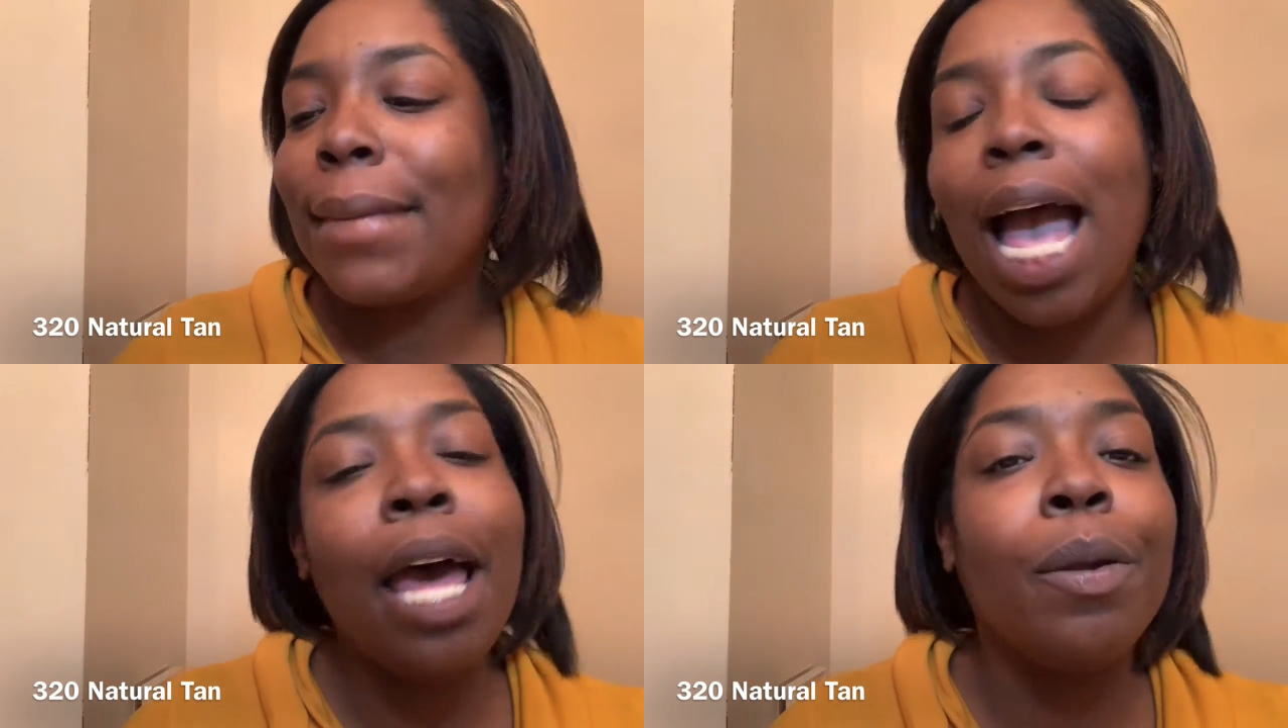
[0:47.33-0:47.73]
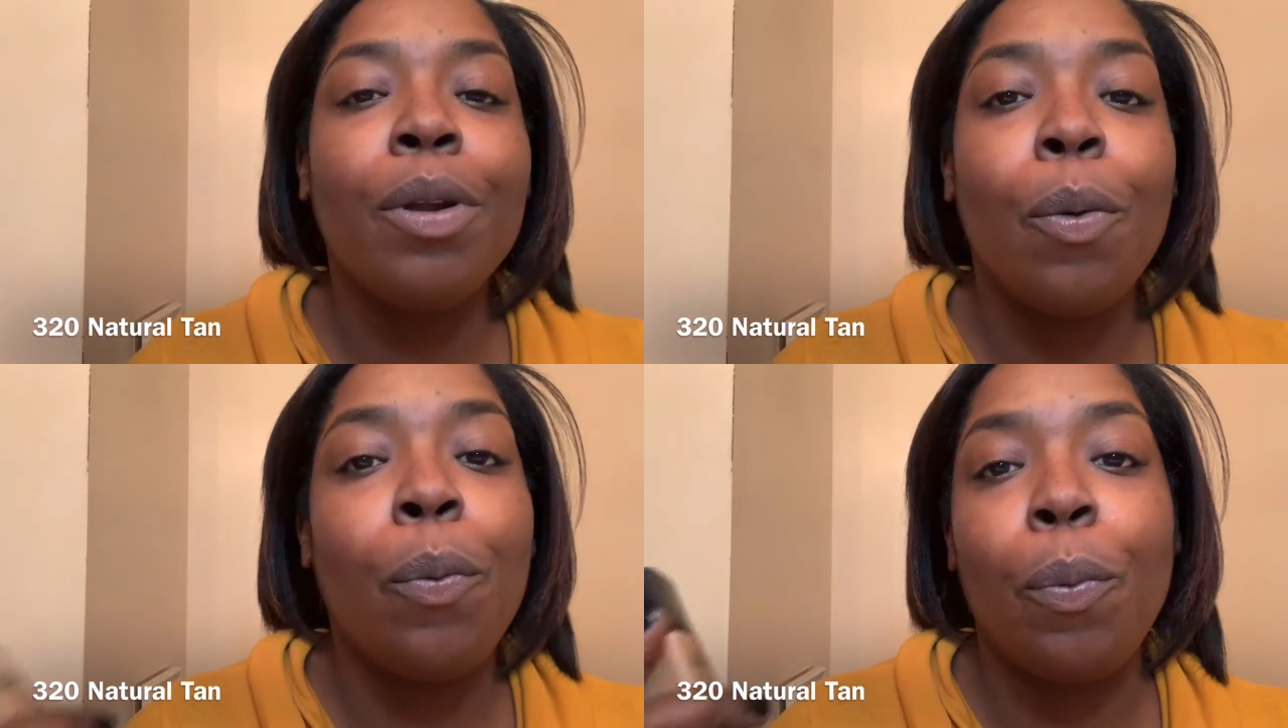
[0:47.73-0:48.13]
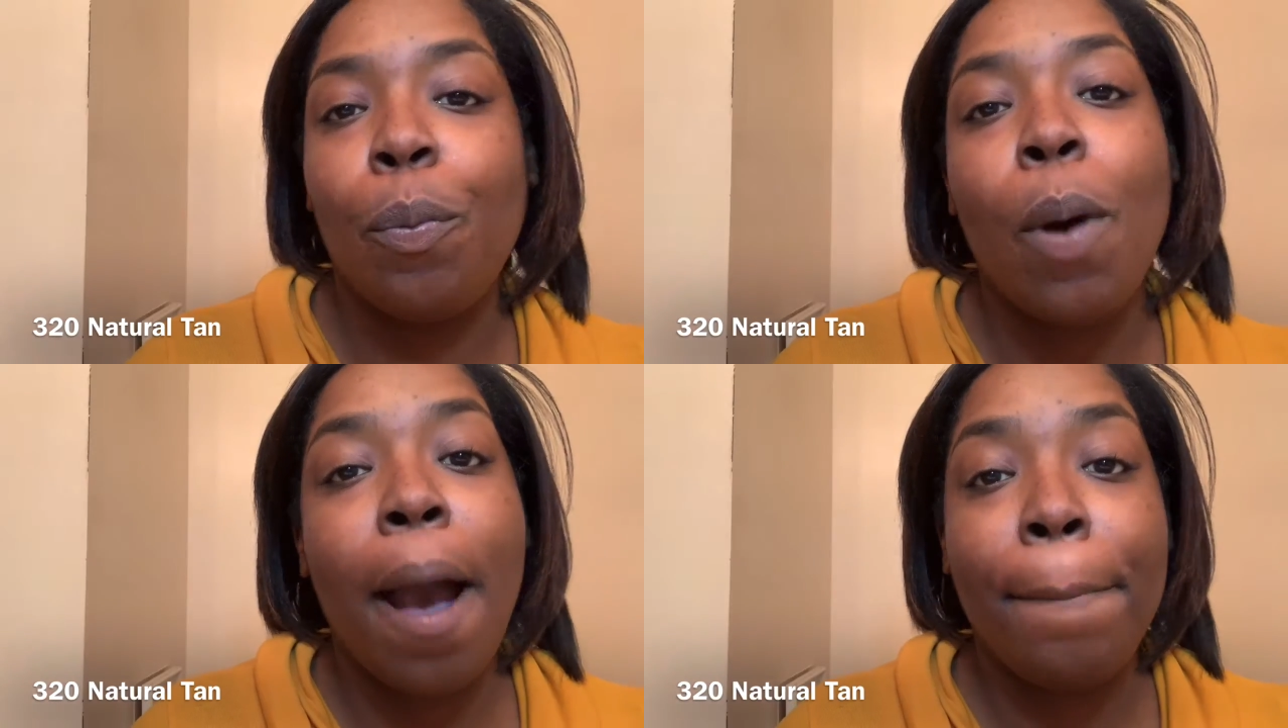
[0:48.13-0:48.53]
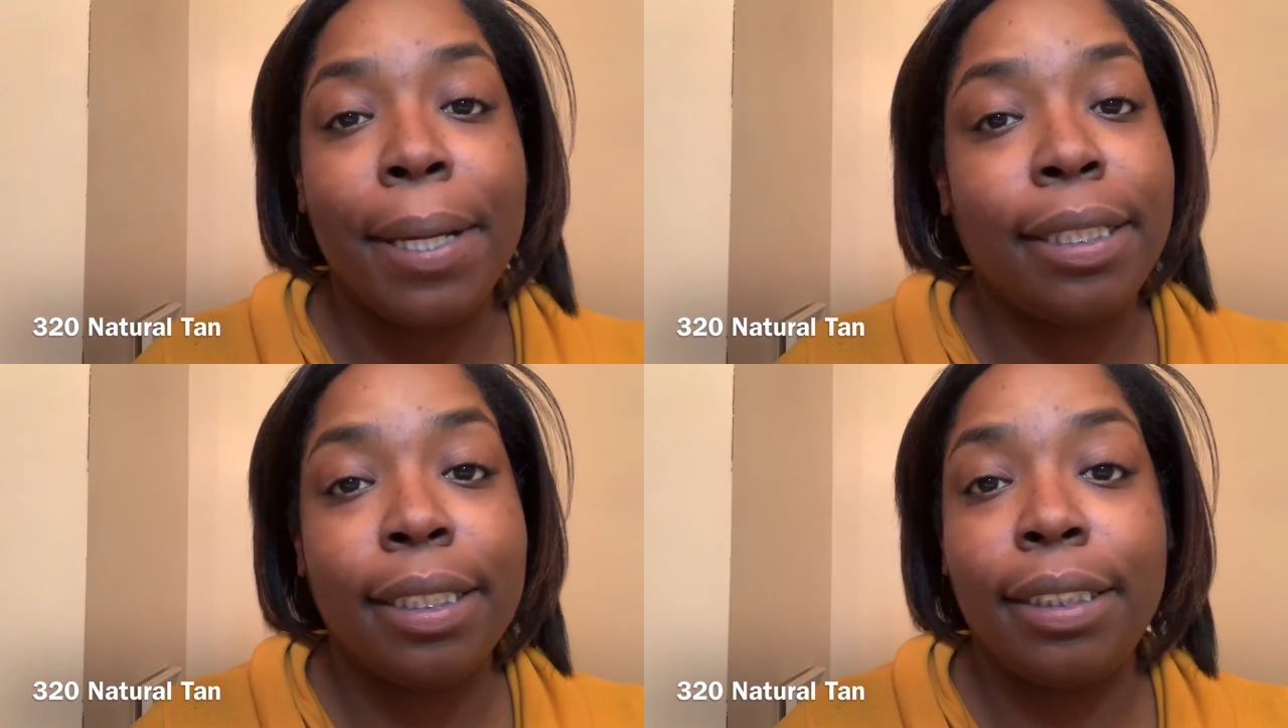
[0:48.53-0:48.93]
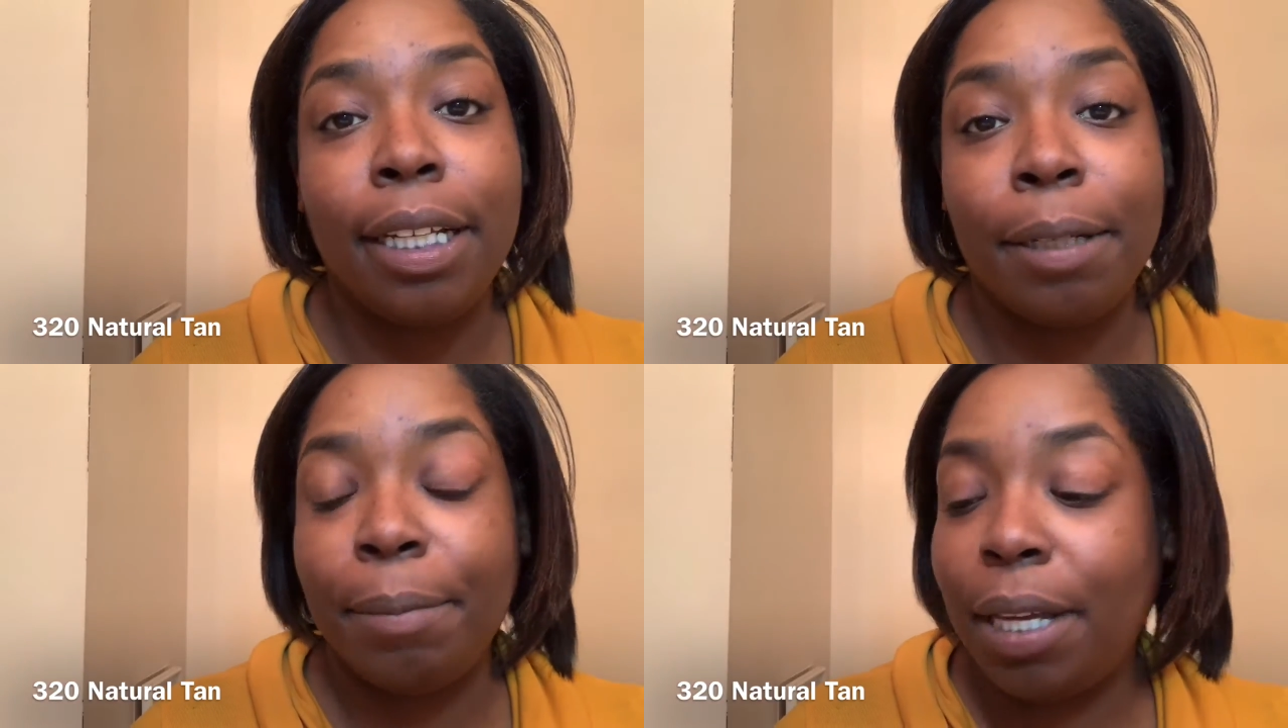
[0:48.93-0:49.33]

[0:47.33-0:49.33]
I don't know why I picked this up